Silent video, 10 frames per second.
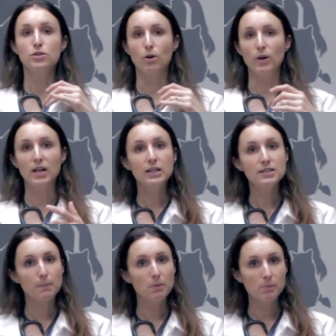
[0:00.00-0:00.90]
So any
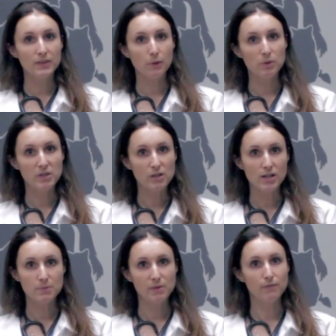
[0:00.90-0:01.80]
supplement that would be
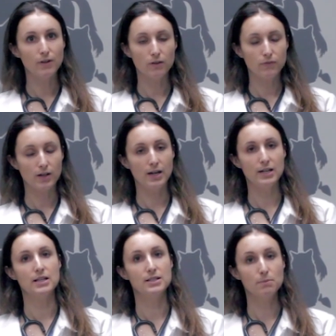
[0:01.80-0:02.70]
USP
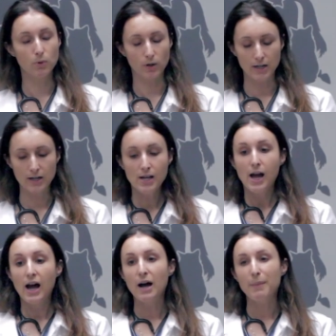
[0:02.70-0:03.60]
verified is important.
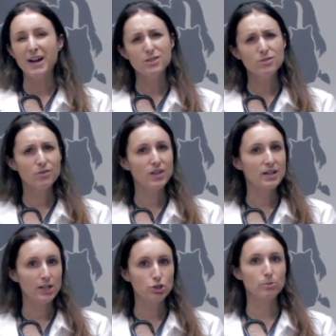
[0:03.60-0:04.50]
Um, I do know that
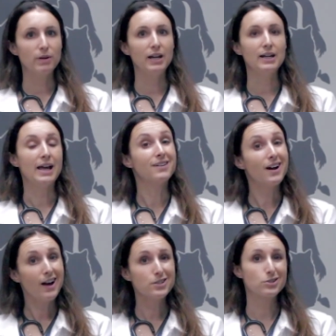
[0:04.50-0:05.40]
Nature Made and
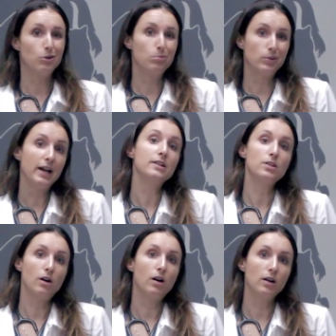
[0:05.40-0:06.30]
Costco
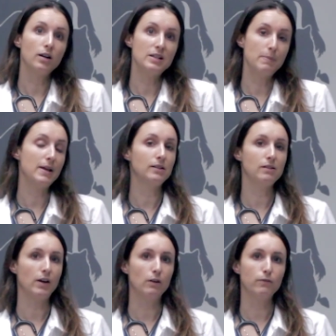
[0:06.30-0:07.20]
brands are
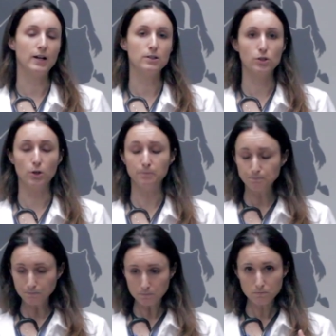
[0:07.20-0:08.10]
independently verified.
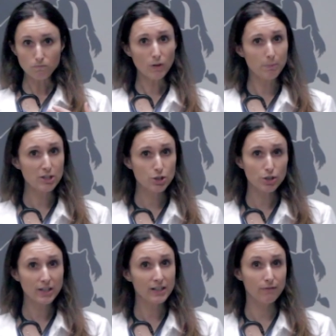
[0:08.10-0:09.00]
So Make sure
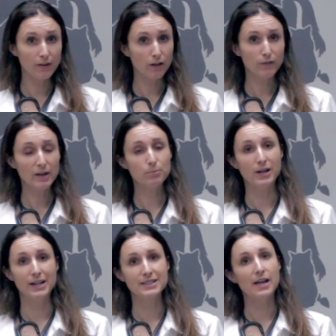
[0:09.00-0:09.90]
you're getting a verified
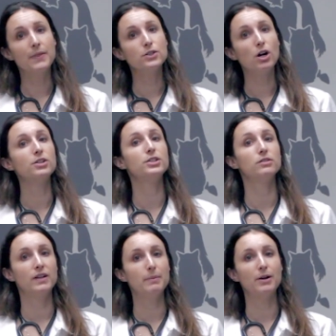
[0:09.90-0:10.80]
product and then talk to
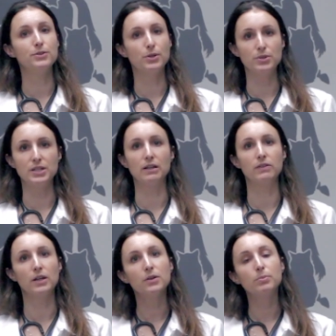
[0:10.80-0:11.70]
your vet about dosing.
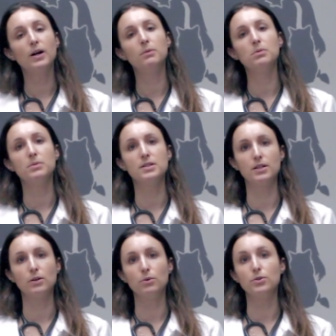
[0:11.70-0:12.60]
The other problem is
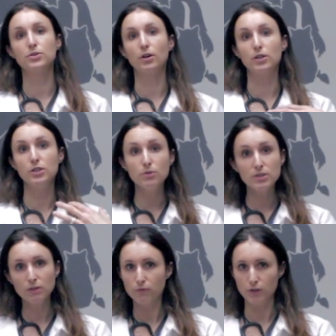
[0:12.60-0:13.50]
that owners are
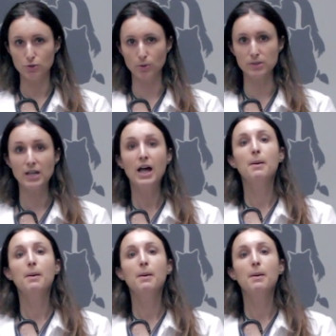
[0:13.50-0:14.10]
using fish oils,